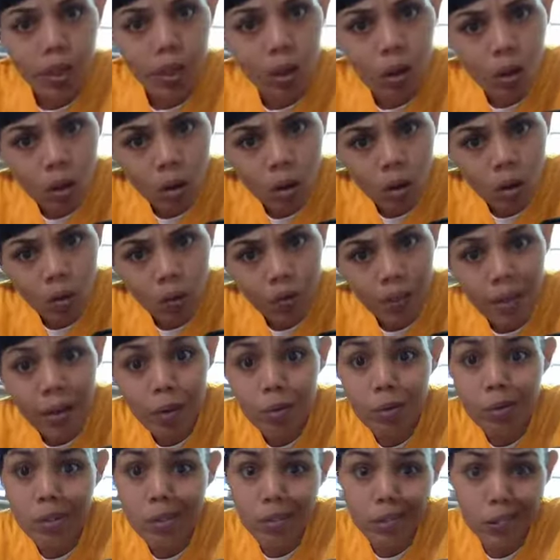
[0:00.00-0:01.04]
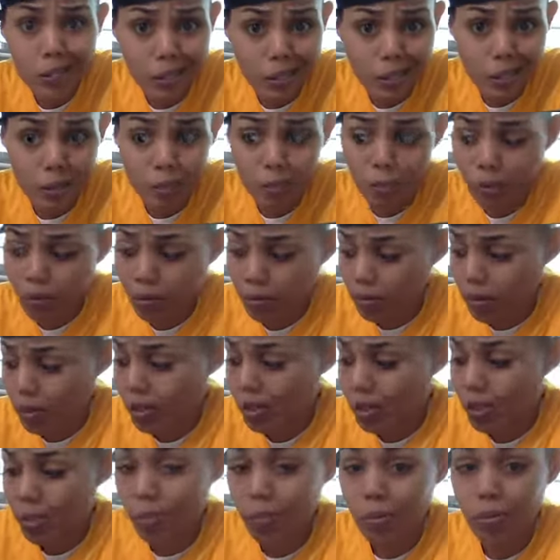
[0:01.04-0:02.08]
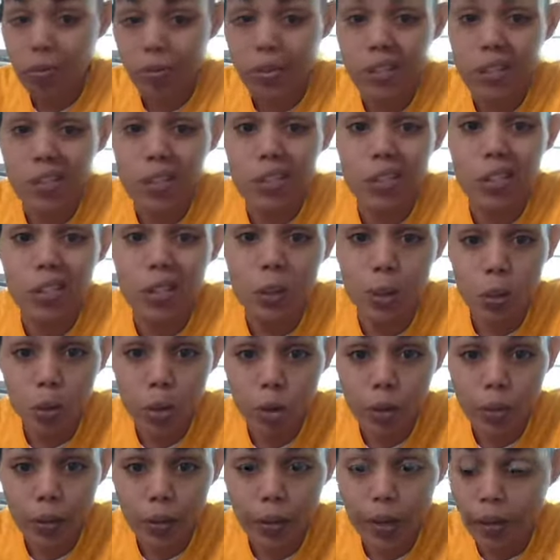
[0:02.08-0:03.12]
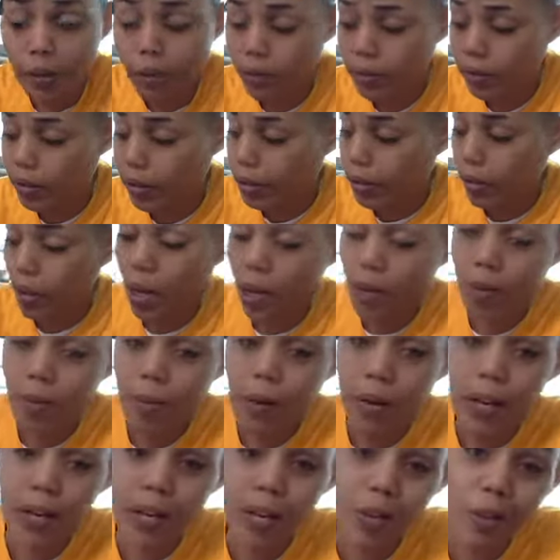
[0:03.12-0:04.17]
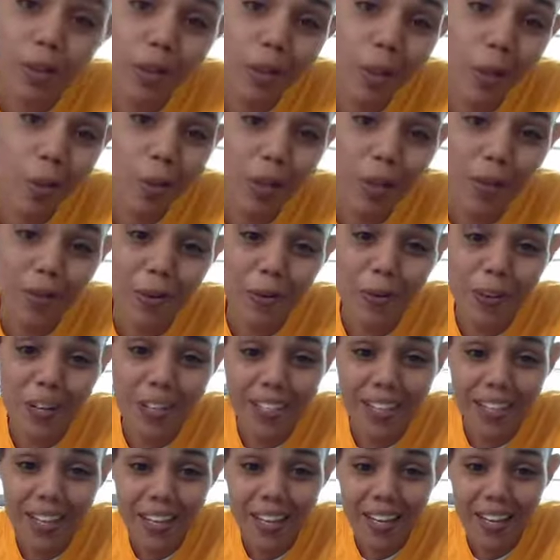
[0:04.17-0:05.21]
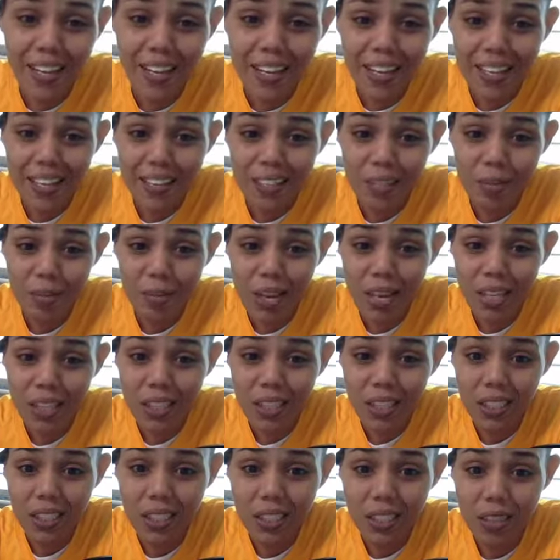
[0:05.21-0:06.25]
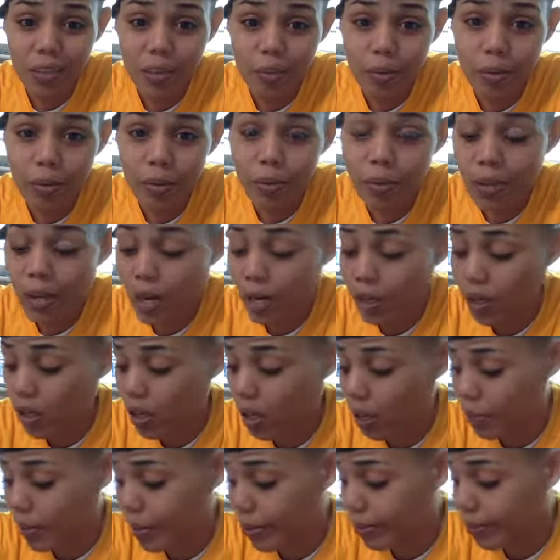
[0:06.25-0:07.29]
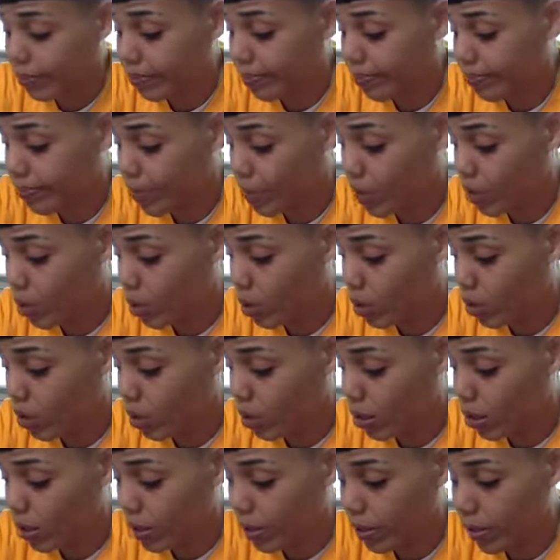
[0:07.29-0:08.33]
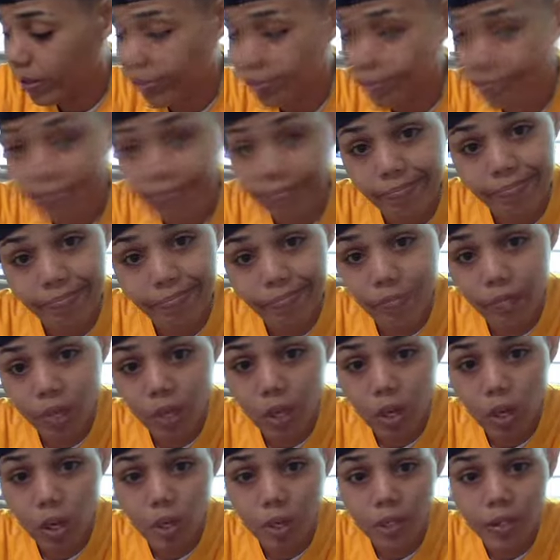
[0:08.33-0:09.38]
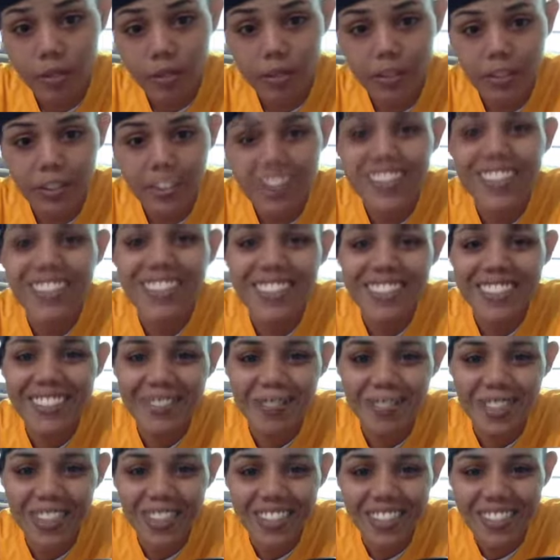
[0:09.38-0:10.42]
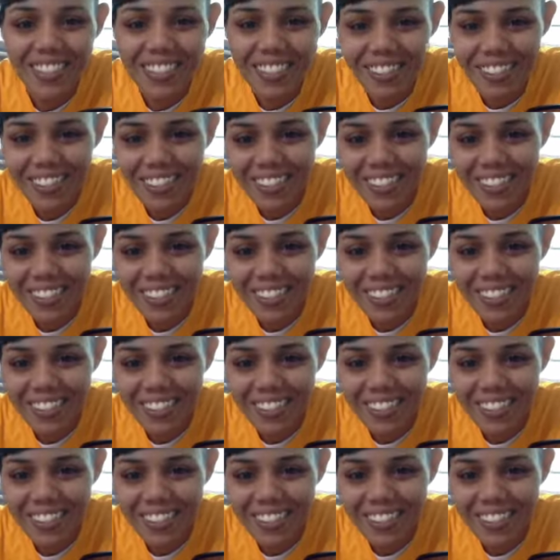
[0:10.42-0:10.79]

Oh, that was intense, bro. This emperor is a douchebag. Everybody else, I hope you have a great day. This masculine, bro, you got it coming. It is what it is. Sorry. Be easy.